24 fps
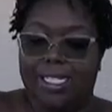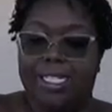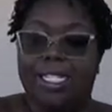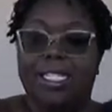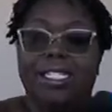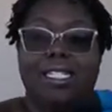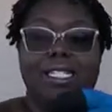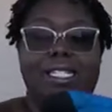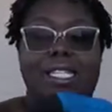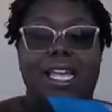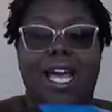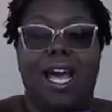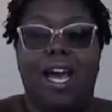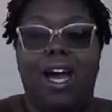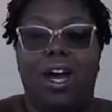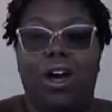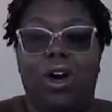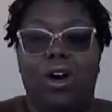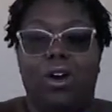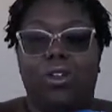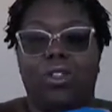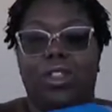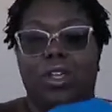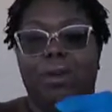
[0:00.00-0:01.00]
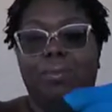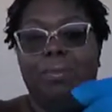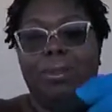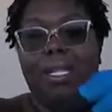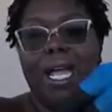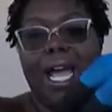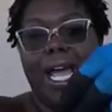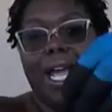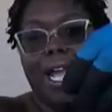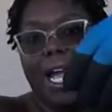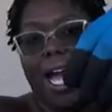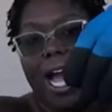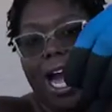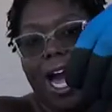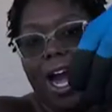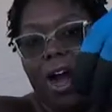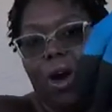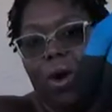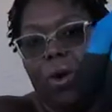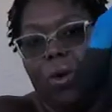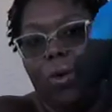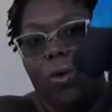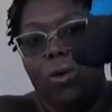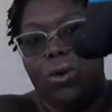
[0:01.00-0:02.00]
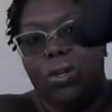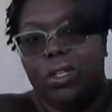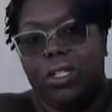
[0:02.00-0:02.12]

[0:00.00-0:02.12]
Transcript: this is how the black cow